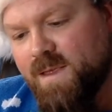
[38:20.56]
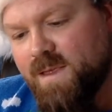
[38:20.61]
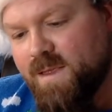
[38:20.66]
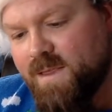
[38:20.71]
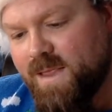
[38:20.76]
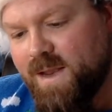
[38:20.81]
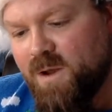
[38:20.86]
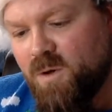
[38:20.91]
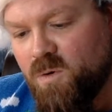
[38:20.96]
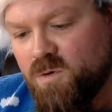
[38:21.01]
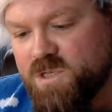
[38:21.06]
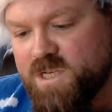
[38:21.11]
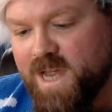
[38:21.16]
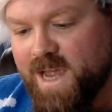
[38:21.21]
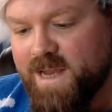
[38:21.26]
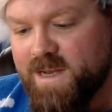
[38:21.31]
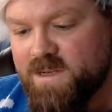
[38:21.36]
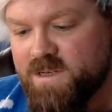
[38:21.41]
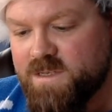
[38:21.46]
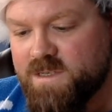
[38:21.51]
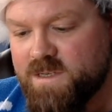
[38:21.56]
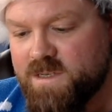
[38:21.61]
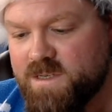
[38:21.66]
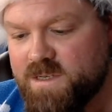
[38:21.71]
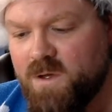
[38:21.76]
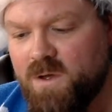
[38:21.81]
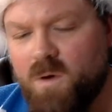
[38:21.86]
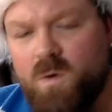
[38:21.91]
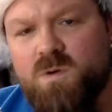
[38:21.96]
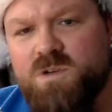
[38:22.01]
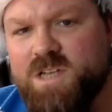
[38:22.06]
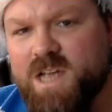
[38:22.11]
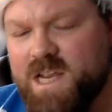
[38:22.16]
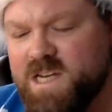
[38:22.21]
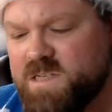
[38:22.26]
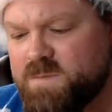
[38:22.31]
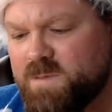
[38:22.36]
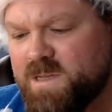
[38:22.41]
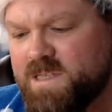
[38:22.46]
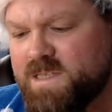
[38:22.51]
Then it all changed. It all
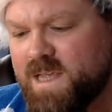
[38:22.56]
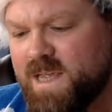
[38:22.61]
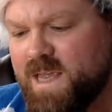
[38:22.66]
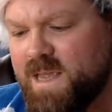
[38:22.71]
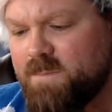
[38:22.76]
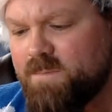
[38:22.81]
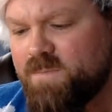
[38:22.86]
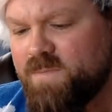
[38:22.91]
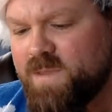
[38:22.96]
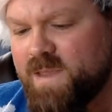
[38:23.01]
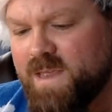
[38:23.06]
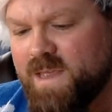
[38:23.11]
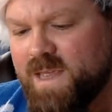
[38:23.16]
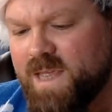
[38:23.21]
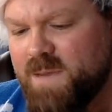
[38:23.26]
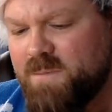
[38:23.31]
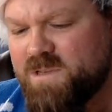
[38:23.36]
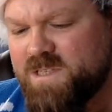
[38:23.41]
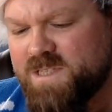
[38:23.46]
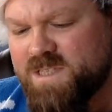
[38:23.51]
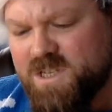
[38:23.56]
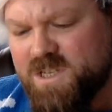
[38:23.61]
changed because of him. He was